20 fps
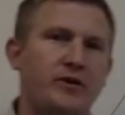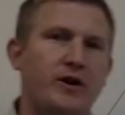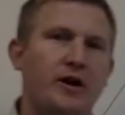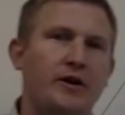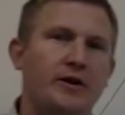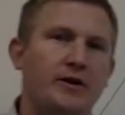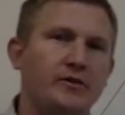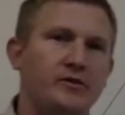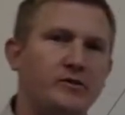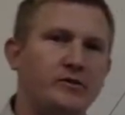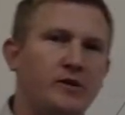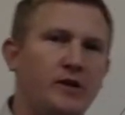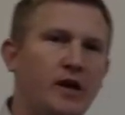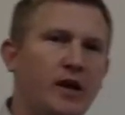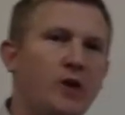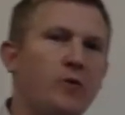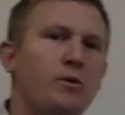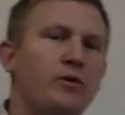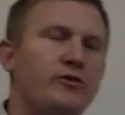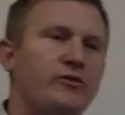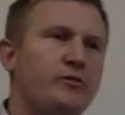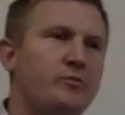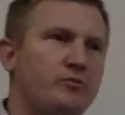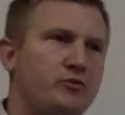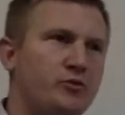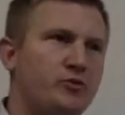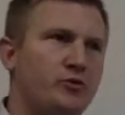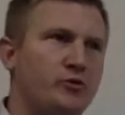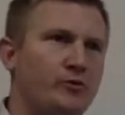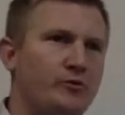Conics. He wants to
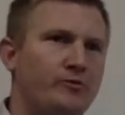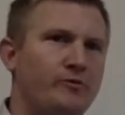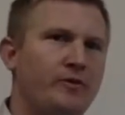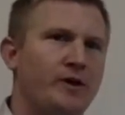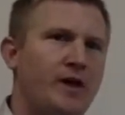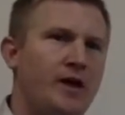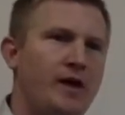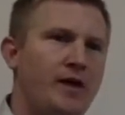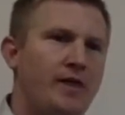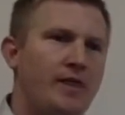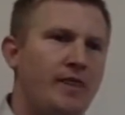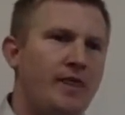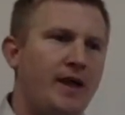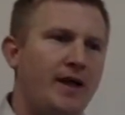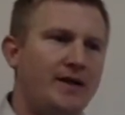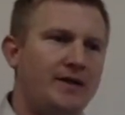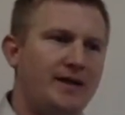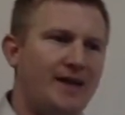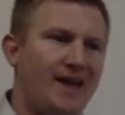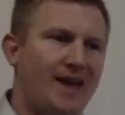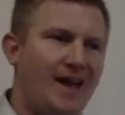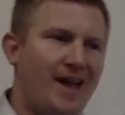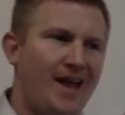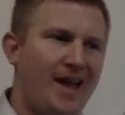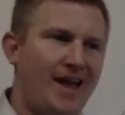prove that